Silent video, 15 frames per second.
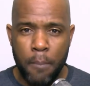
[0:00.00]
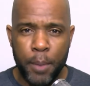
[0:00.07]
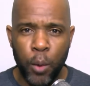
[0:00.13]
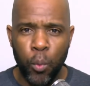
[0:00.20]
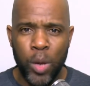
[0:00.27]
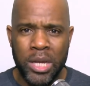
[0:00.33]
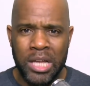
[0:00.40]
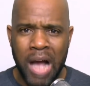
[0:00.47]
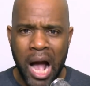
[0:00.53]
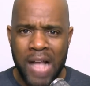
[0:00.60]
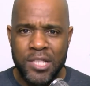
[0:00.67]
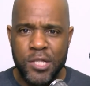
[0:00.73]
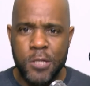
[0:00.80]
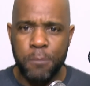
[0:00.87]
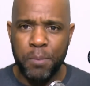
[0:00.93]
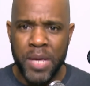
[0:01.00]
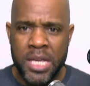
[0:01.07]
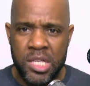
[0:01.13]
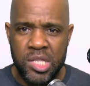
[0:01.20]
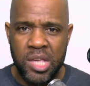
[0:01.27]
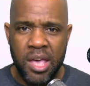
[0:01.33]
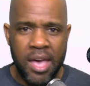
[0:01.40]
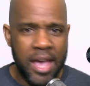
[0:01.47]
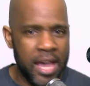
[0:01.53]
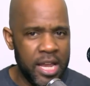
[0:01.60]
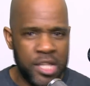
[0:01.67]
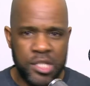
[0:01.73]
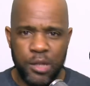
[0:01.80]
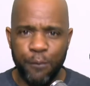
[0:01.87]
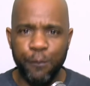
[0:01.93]
But when God speaks,
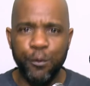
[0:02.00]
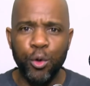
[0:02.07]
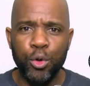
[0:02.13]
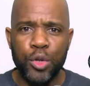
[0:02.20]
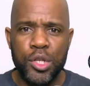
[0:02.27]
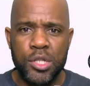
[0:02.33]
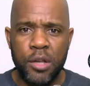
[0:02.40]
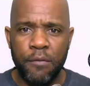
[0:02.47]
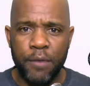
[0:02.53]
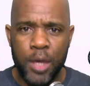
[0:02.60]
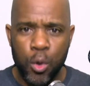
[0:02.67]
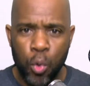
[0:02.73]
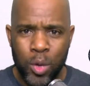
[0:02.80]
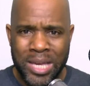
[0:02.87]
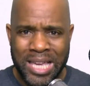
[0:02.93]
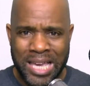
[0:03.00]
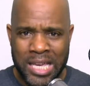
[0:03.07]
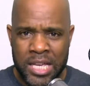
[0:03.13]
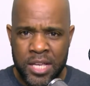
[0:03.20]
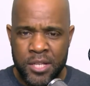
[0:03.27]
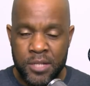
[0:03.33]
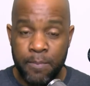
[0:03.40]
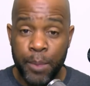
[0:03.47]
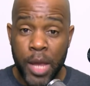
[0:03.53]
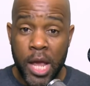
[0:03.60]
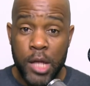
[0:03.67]
it is the fullness of who He is.